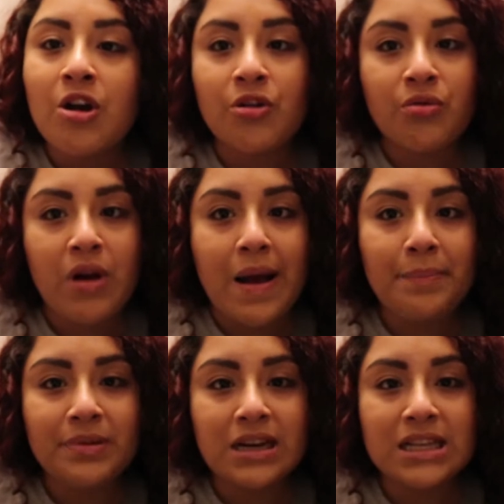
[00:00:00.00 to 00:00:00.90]

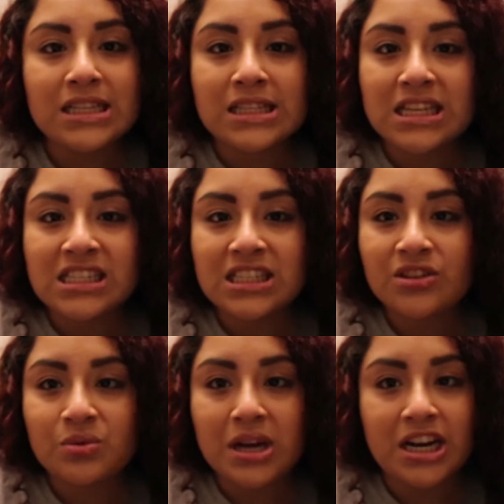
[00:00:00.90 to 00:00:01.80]
cropped cinched
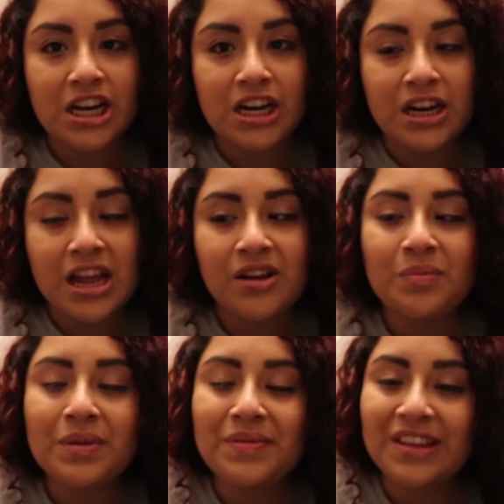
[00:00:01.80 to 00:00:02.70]
sweater. I
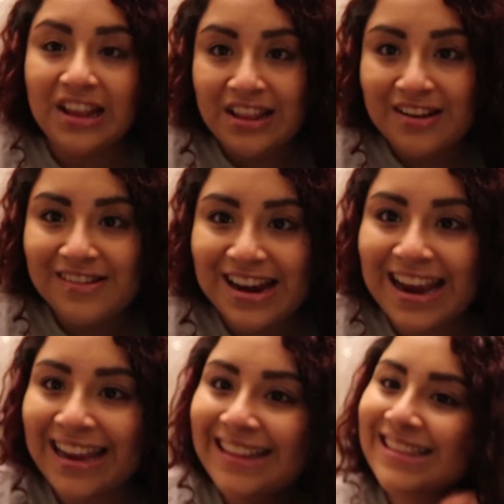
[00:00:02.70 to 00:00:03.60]
hope I'm saying that
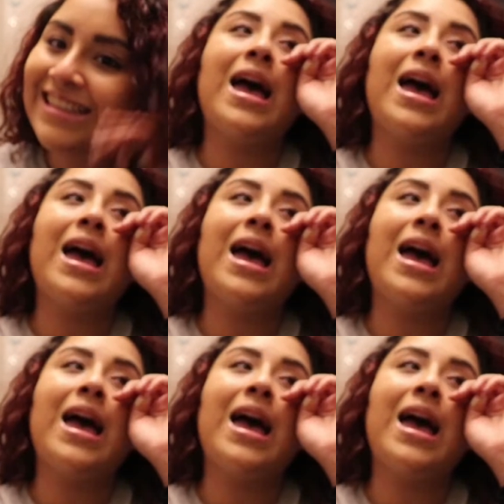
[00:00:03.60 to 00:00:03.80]
right.